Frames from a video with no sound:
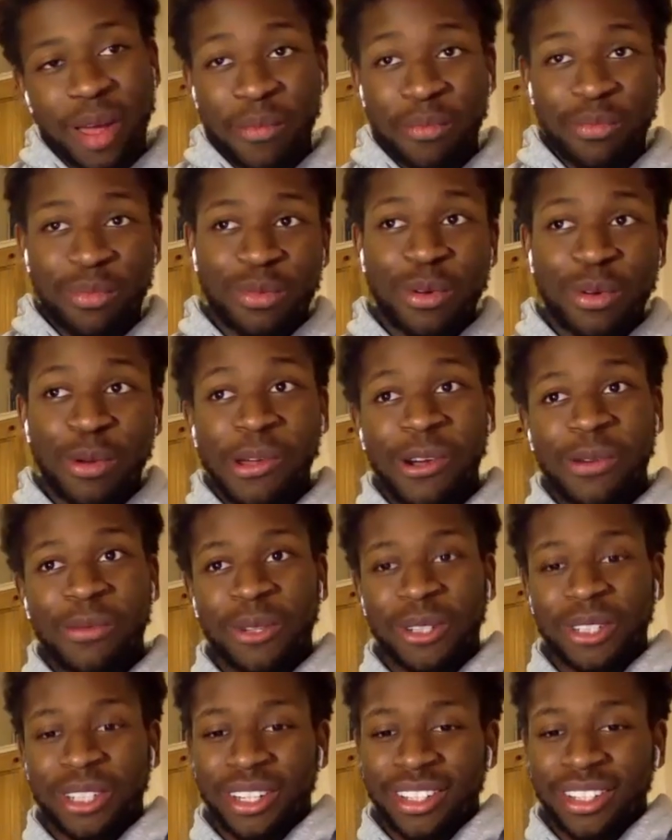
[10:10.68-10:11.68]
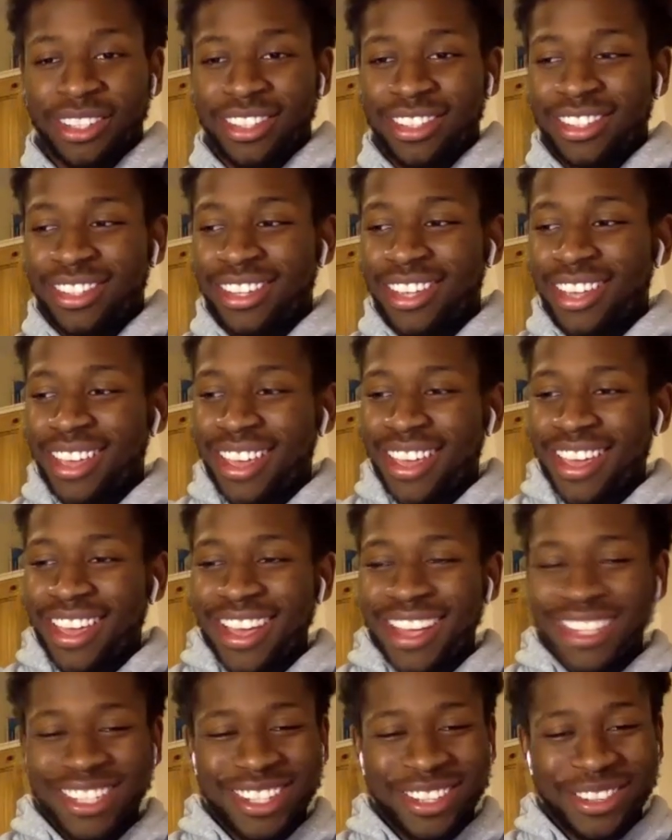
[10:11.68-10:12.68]
I probably got more chance
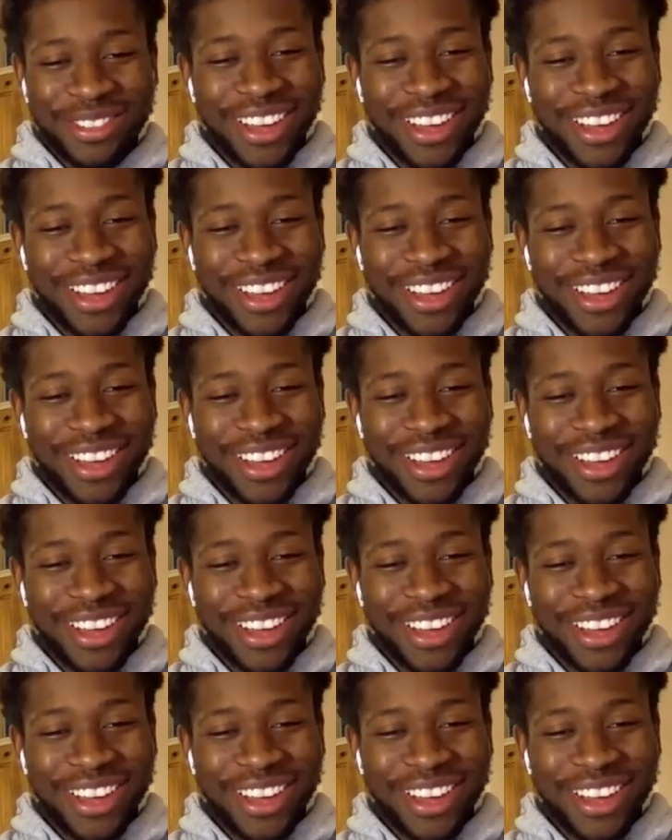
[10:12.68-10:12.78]
as a